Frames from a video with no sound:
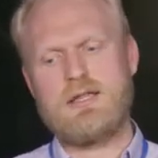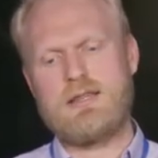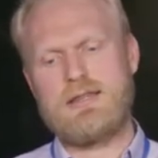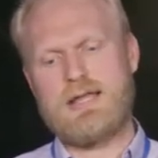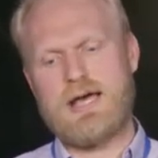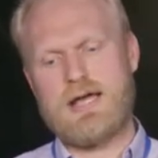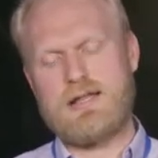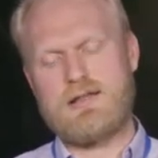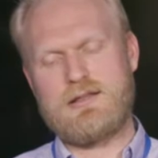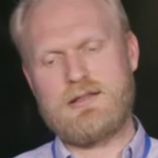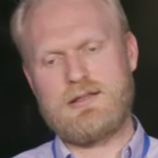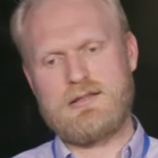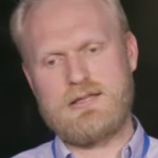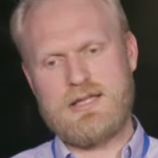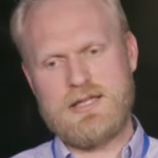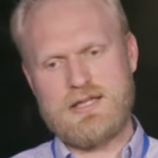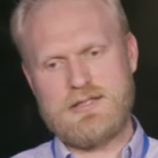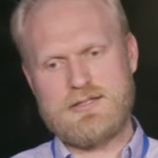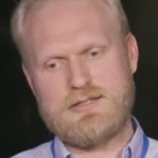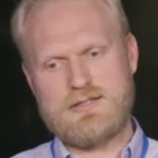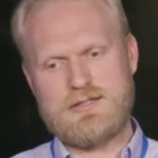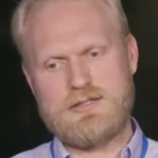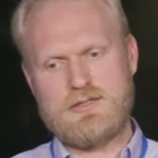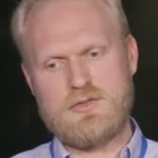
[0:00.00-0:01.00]
that
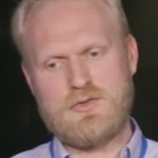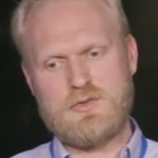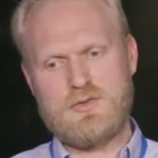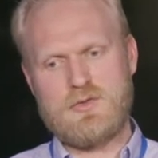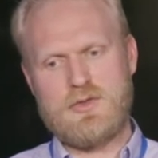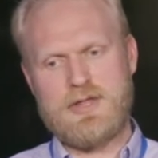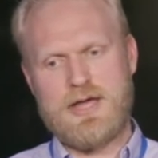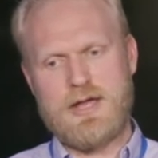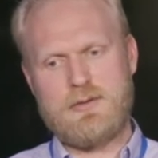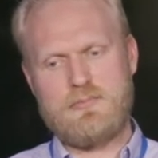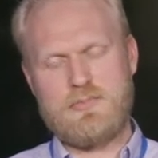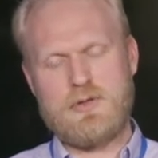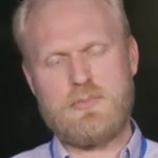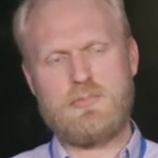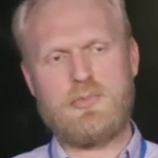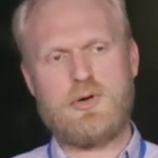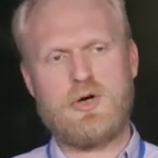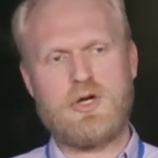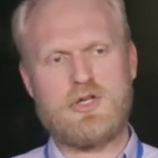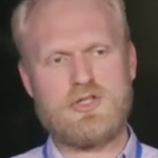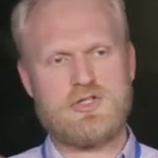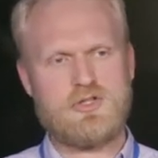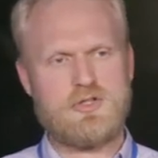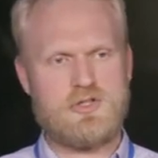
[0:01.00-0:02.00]
needs to then be
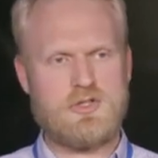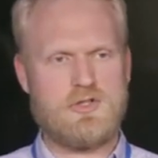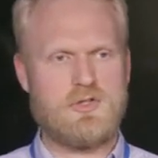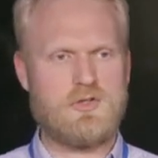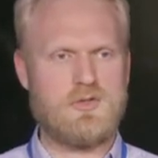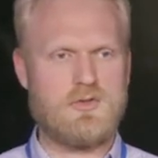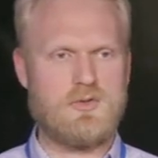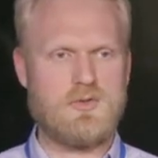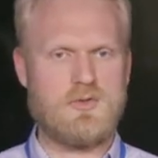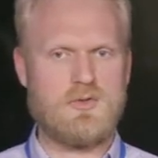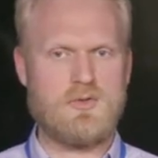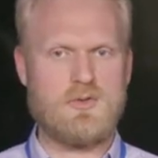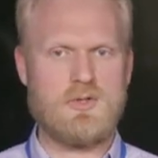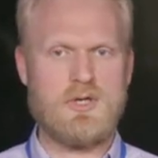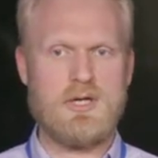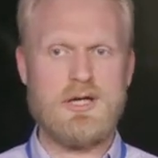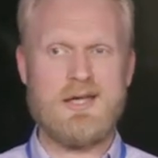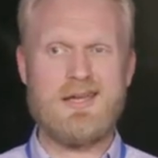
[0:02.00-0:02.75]
pushed to